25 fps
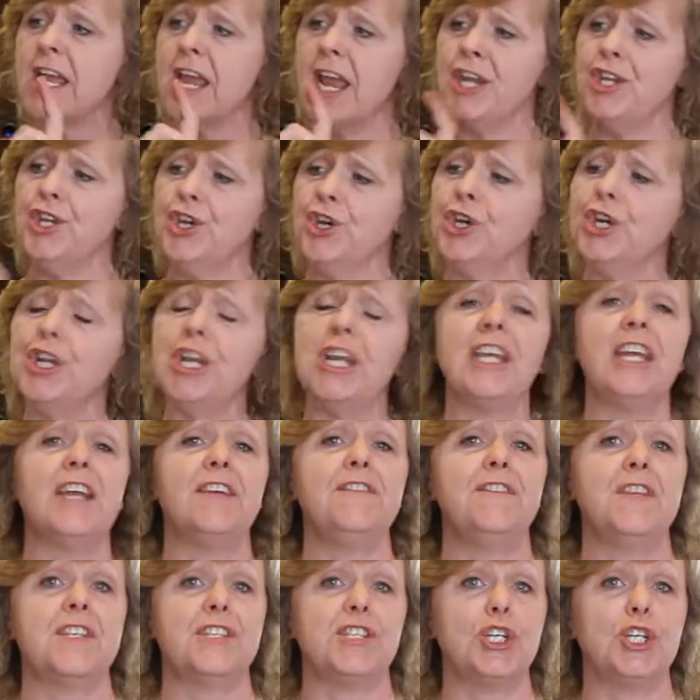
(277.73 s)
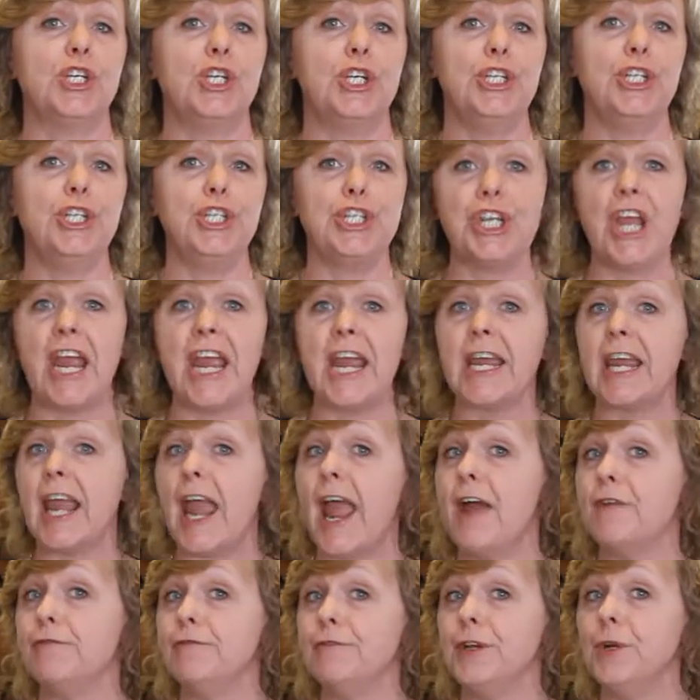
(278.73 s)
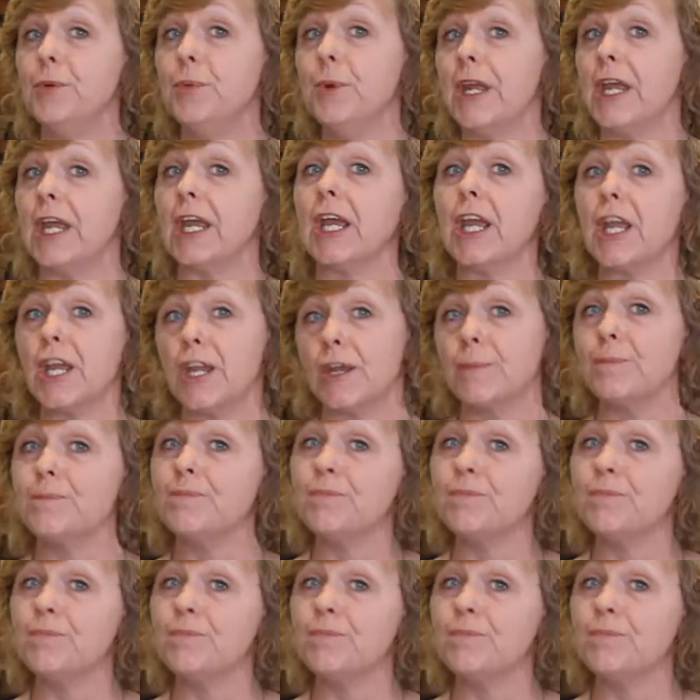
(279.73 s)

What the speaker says: And you're going to give this a good shake every week.